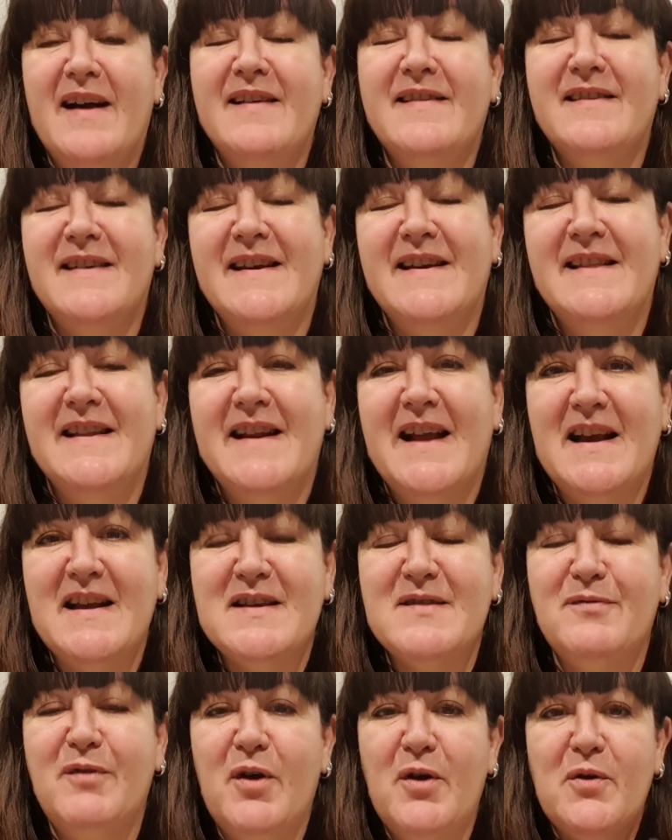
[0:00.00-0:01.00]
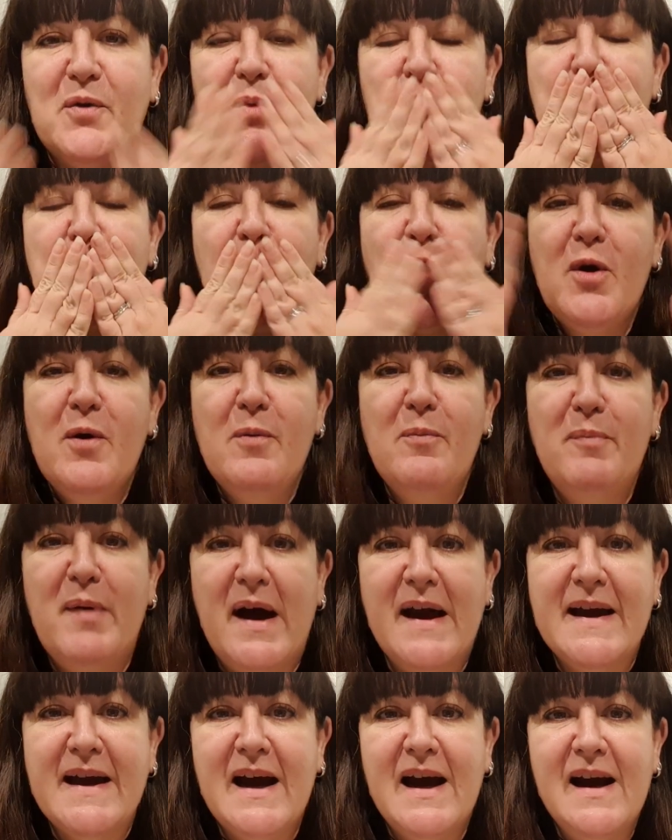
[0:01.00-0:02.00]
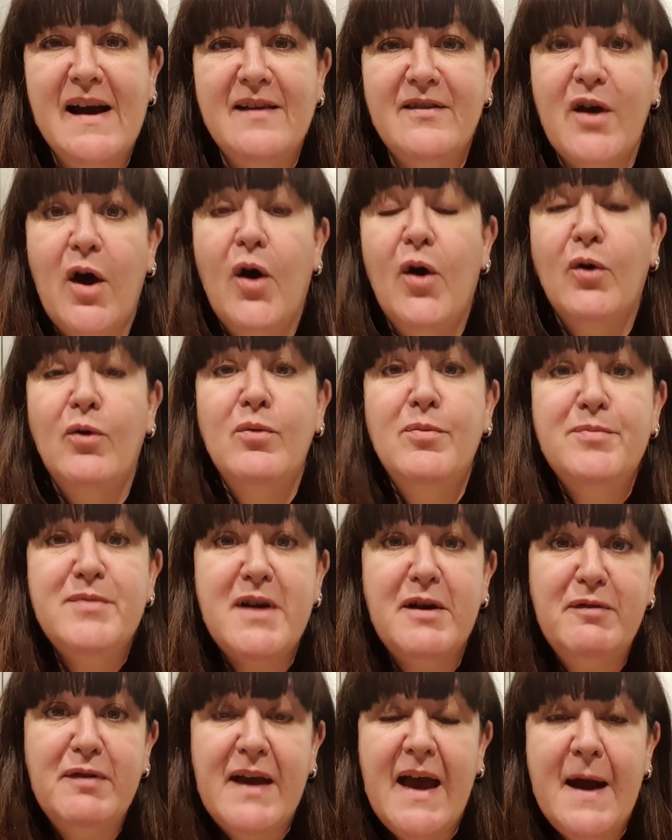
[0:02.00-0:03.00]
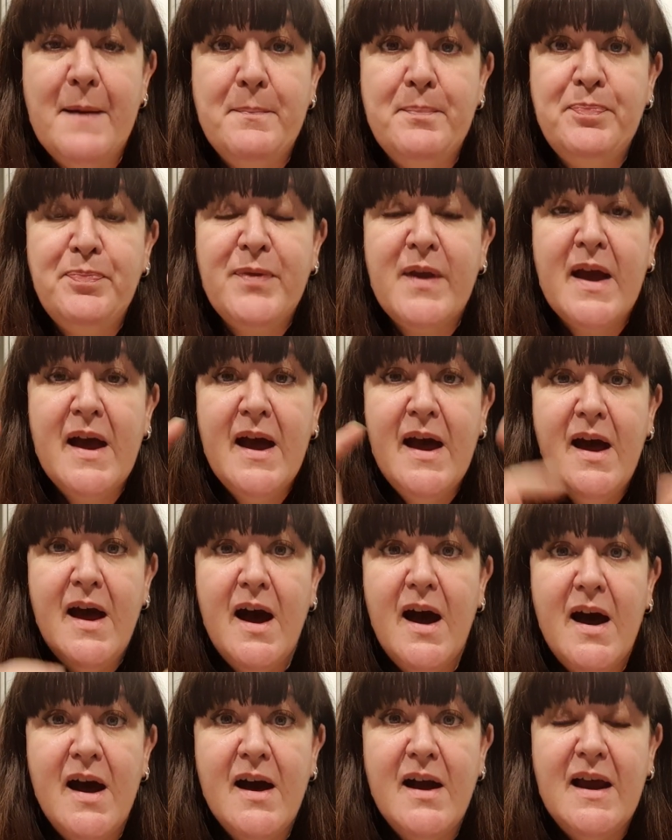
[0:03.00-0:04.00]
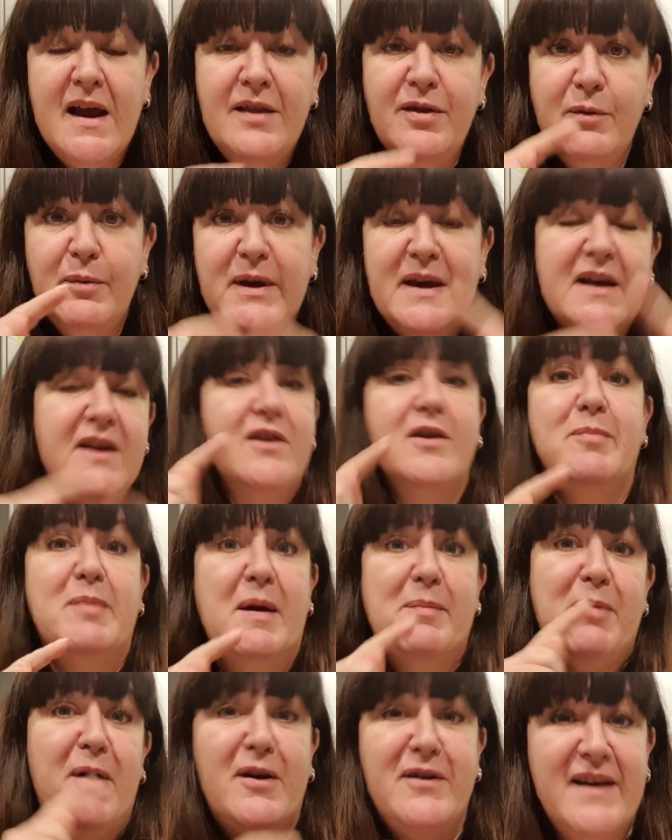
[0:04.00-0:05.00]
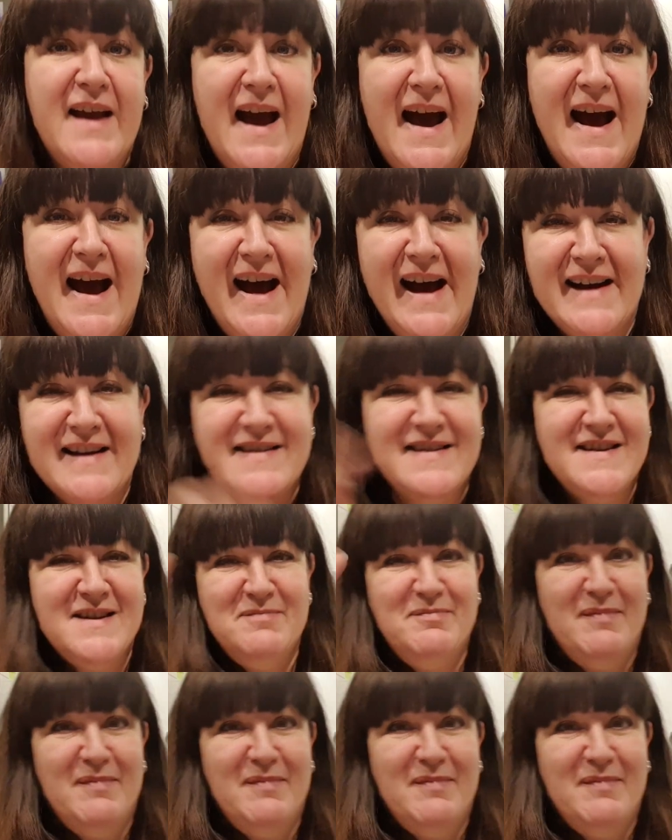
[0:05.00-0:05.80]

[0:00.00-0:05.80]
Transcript: See you in the next vlog. Bye guys. Oh, don't forget, in the week there'll be a podcast.